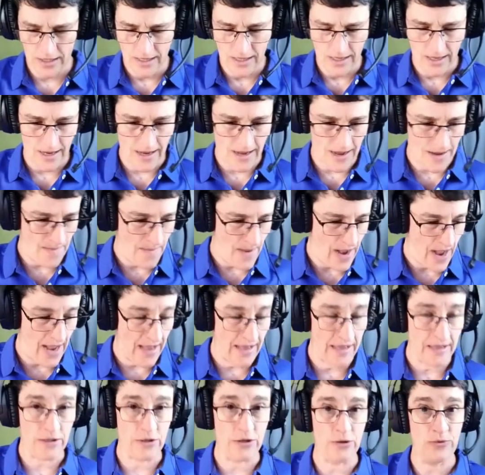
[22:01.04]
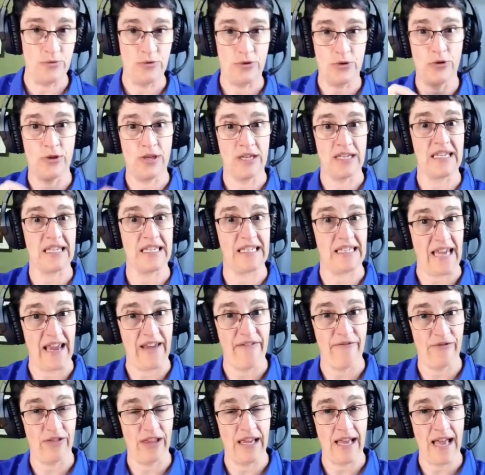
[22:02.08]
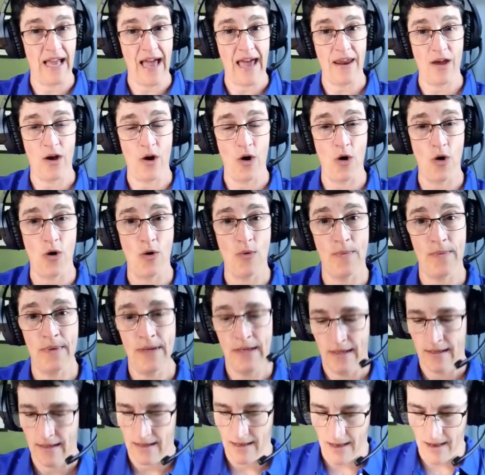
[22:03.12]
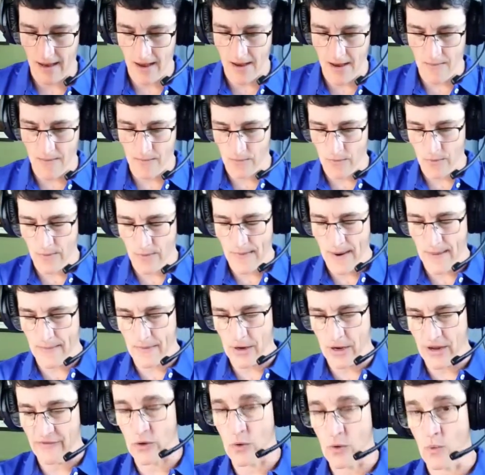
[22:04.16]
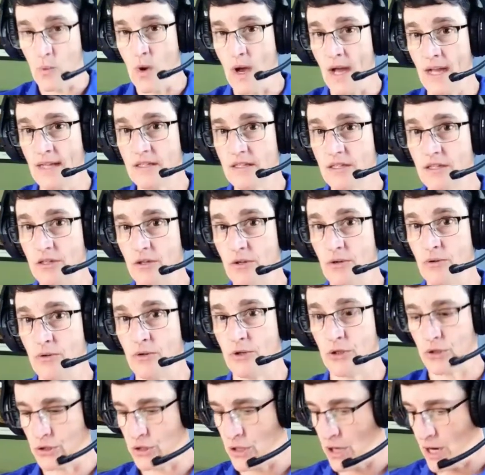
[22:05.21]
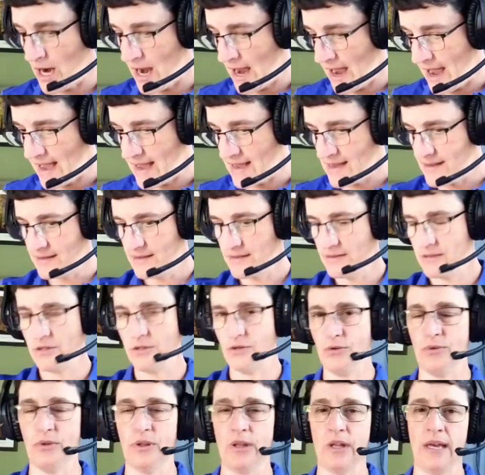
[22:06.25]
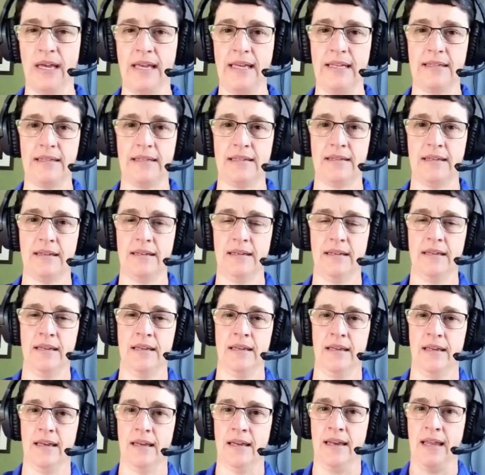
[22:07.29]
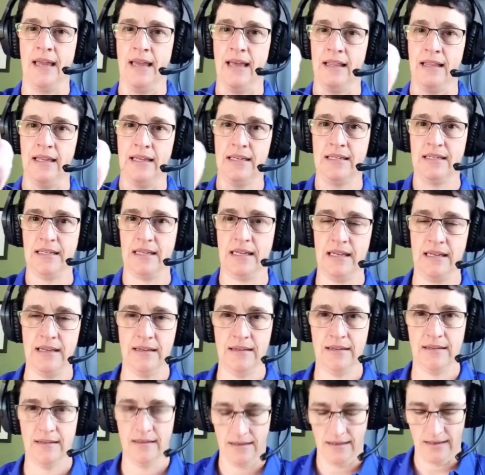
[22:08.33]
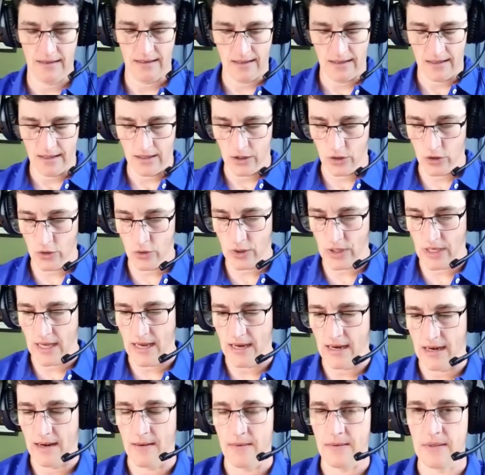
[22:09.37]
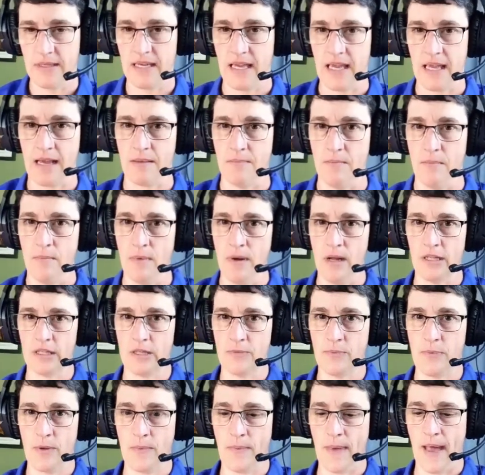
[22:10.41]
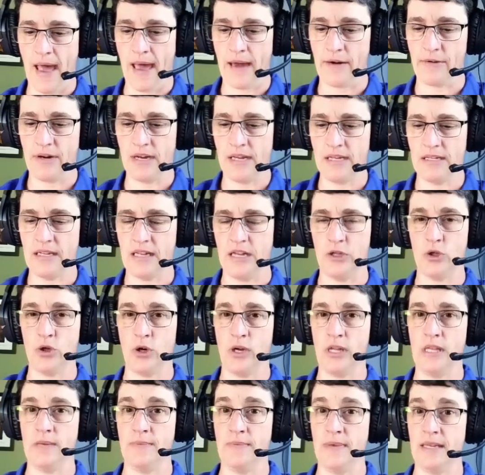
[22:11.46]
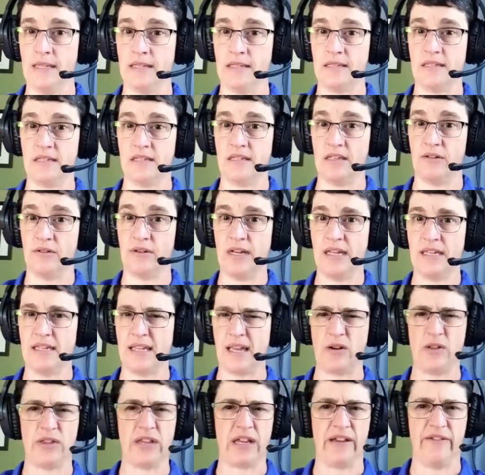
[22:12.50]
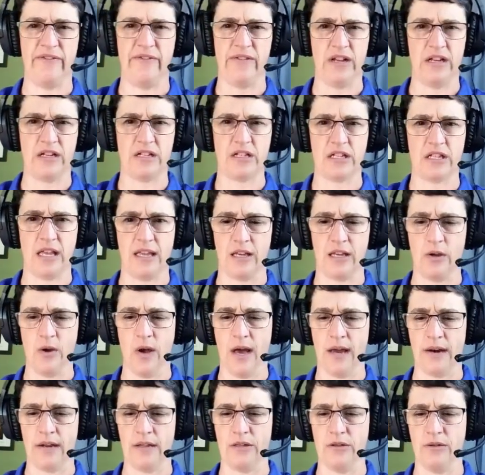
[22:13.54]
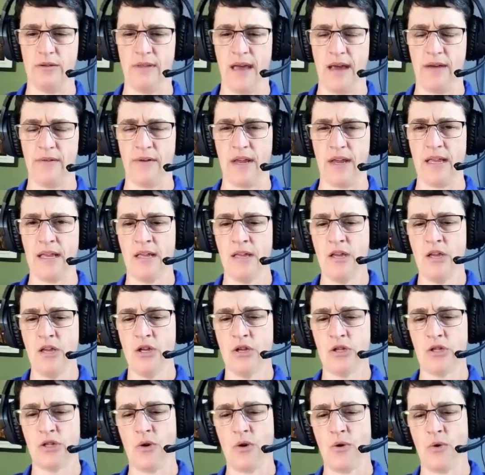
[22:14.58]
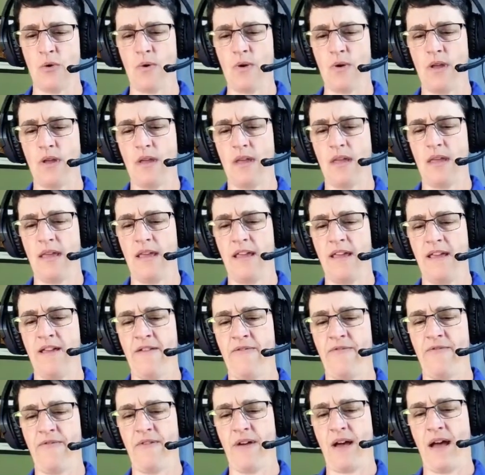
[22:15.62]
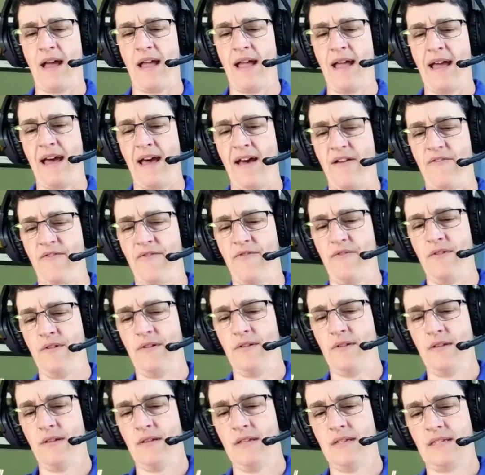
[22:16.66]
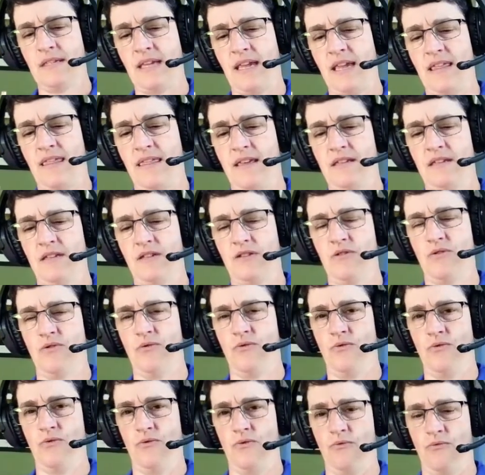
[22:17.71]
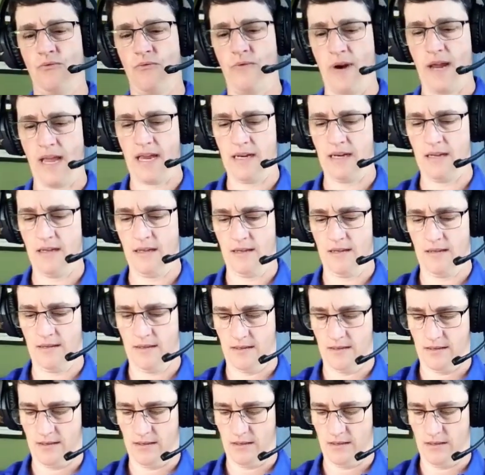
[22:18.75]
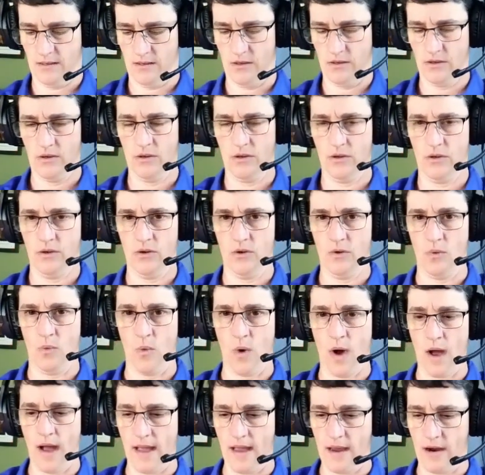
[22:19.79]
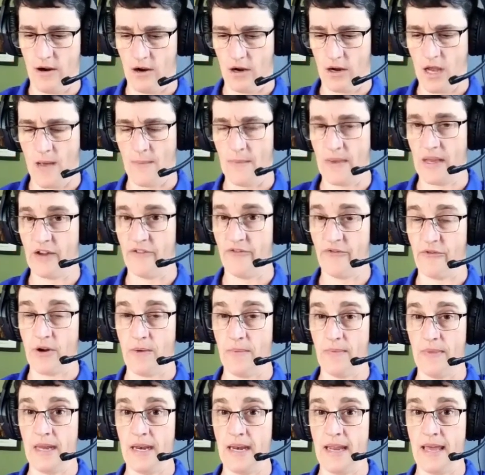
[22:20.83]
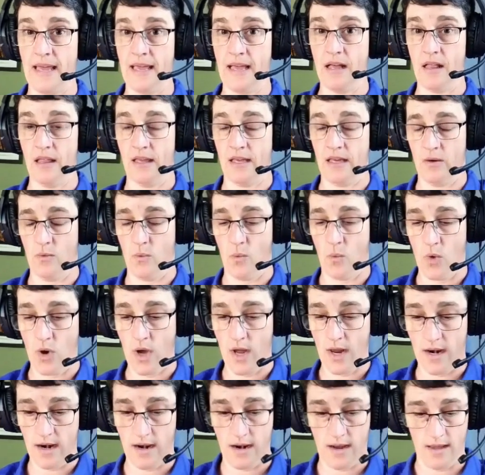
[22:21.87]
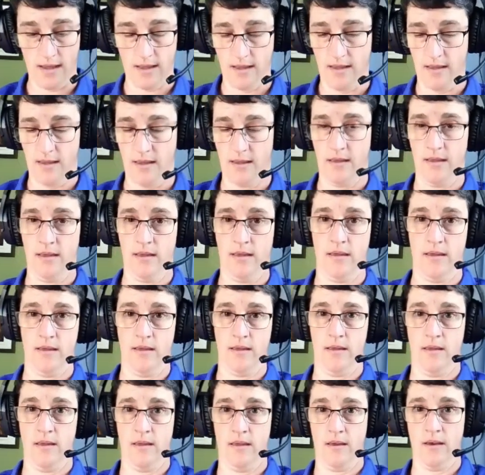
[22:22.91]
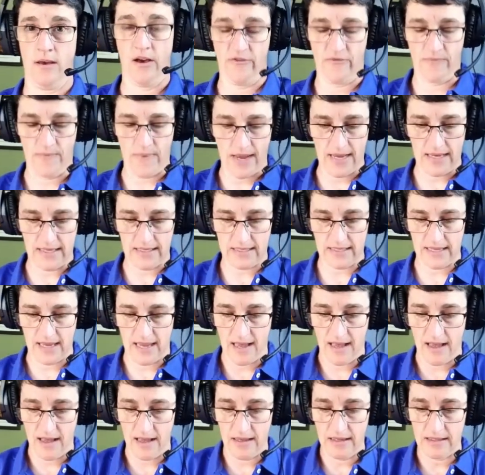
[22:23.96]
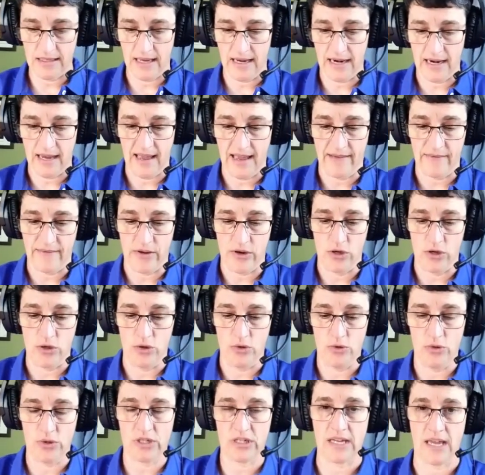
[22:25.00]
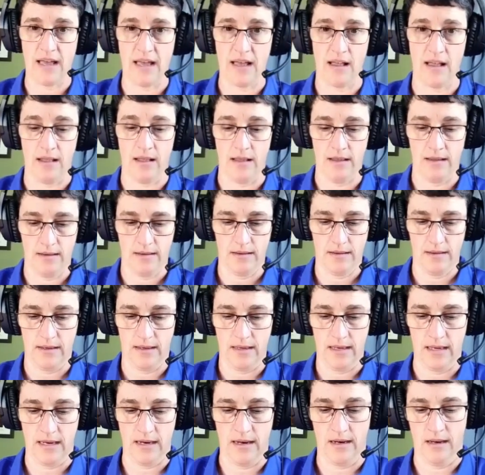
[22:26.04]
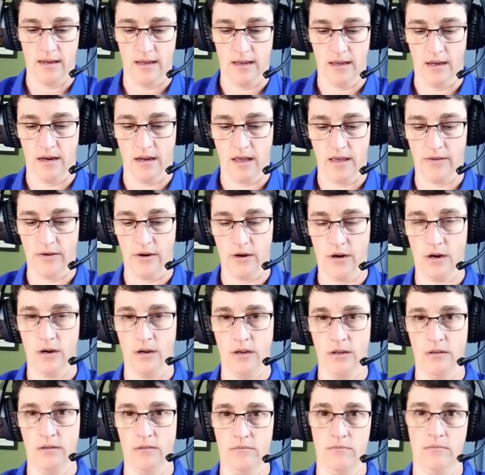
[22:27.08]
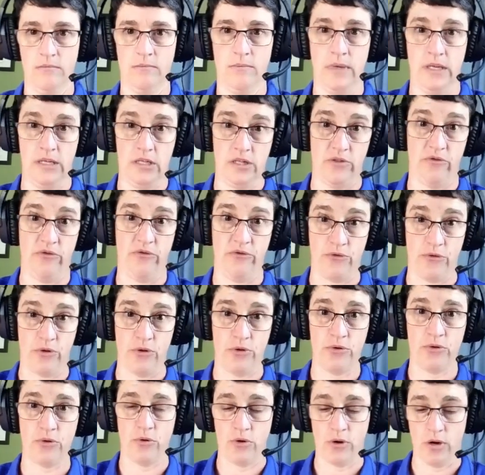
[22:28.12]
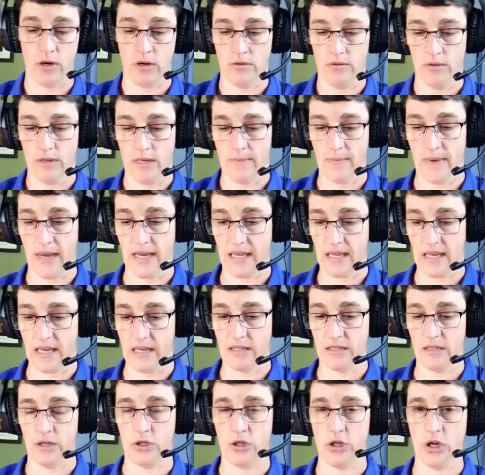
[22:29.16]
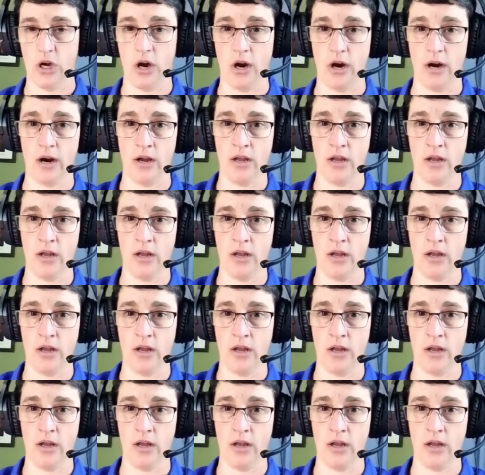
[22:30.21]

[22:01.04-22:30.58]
I do this safely at home. Remember, if you want to try to light an LED, you can take multiple batteries and join them in series. I don't think I finished telling you how to do that, right? So if I have, say, this red wire coming from the nail in one of my cells, and I have a new cell in another piece of fruit, or in my case, a jar.